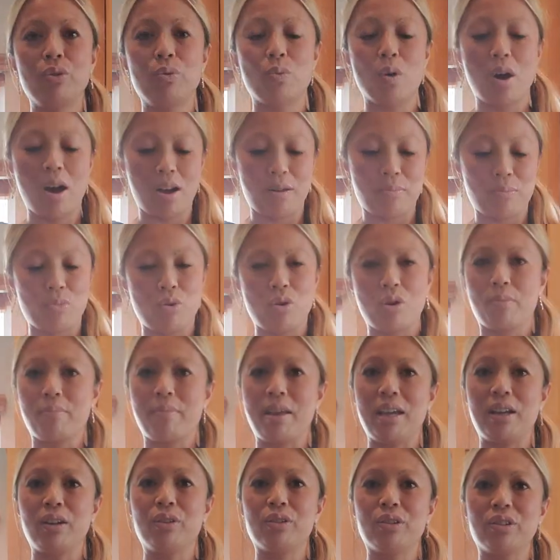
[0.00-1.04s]
want more
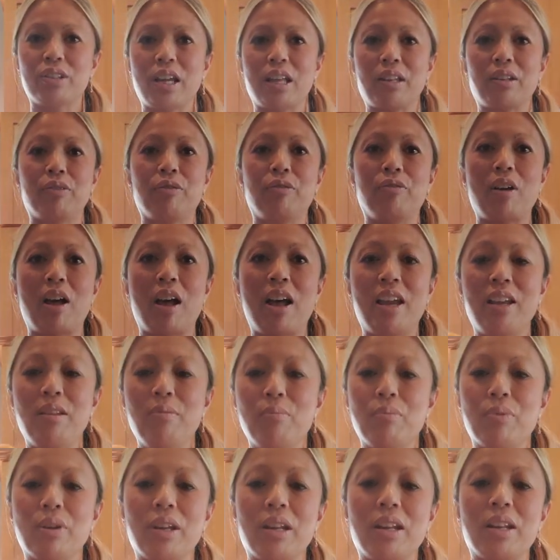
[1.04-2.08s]
mangoes, that's fine,
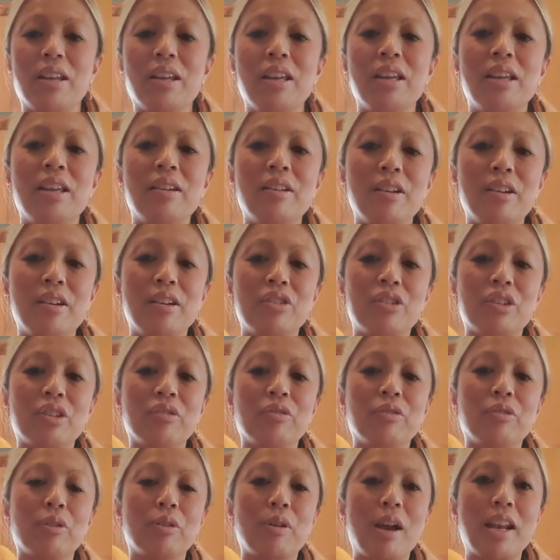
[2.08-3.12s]
but just
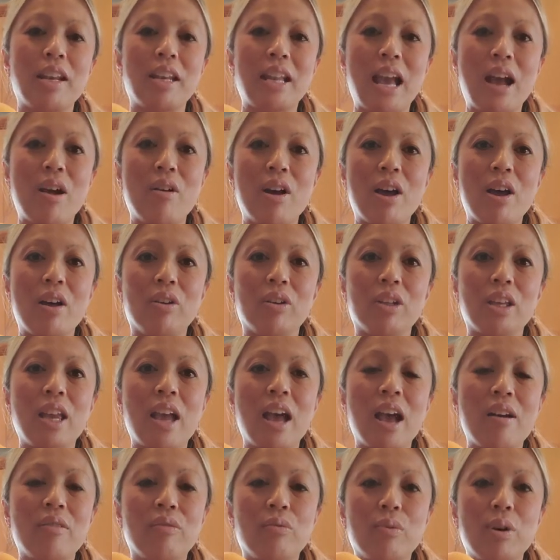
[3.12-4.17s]
for right now, I only
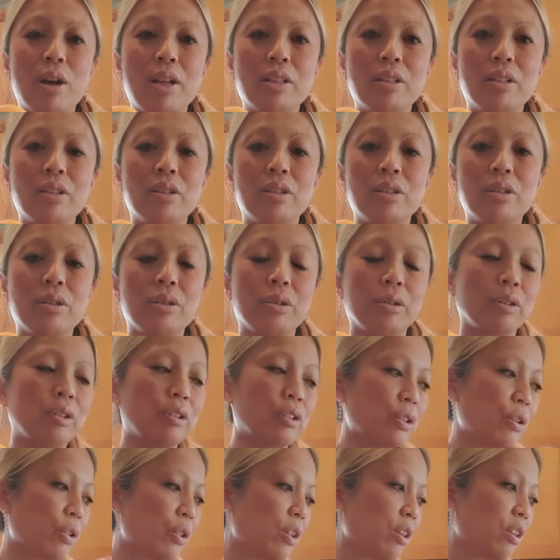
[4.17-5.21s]
have 1 to 2.
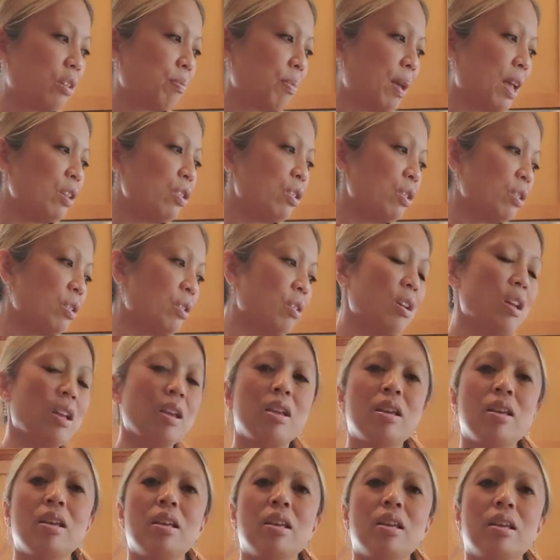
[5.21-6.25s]
So the
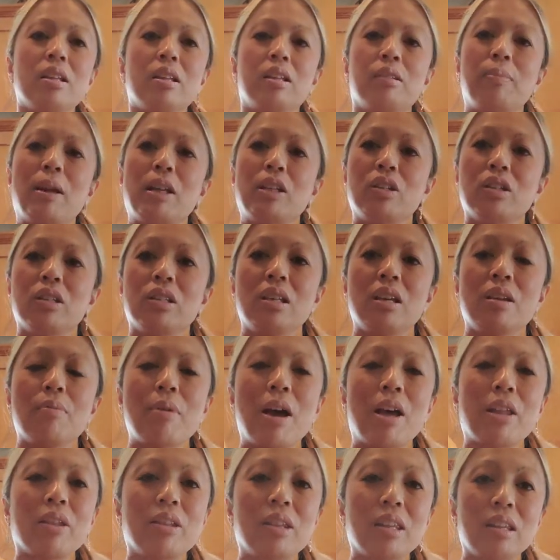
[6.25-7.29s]
specialty
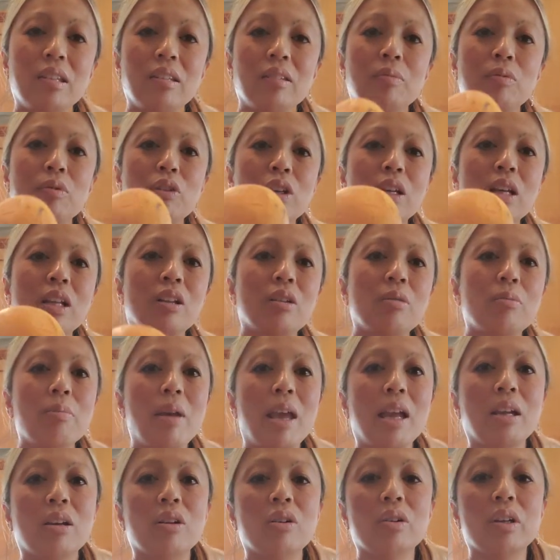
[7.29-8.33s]
about this yellow
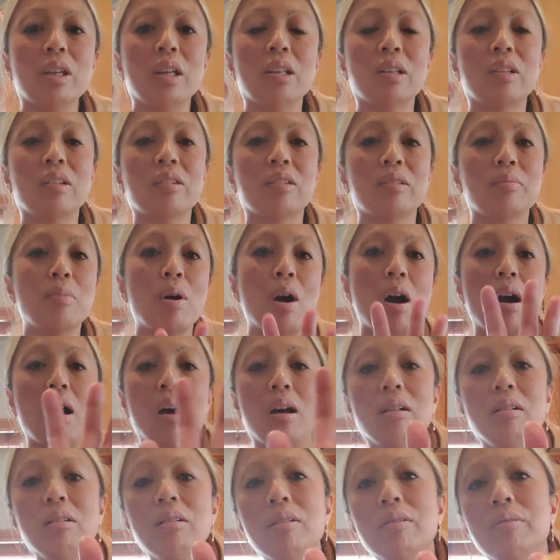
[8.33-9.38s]
mango, it's
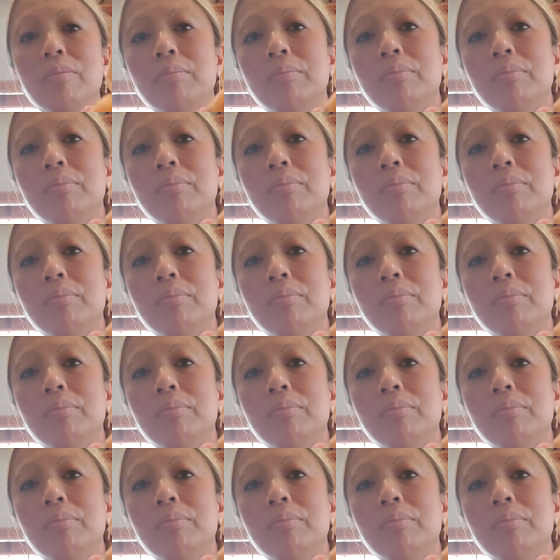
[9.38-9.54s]
small,